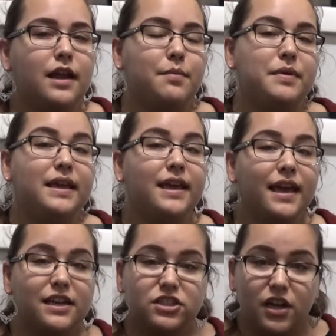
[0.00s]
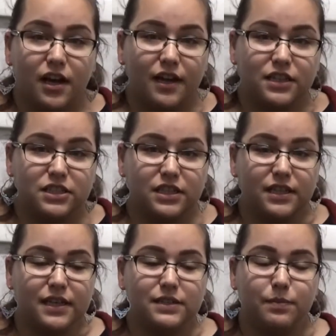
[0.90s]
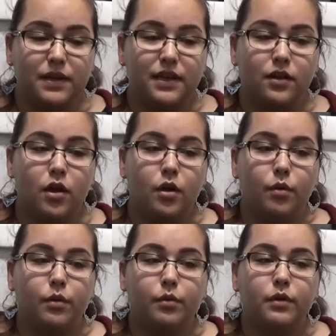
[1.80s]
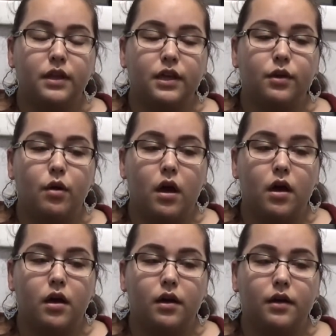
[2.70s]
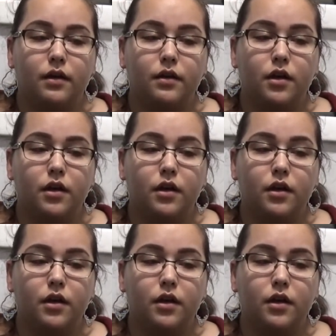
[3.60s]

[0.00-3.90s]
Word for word: not being as shy as she has been. We really uh,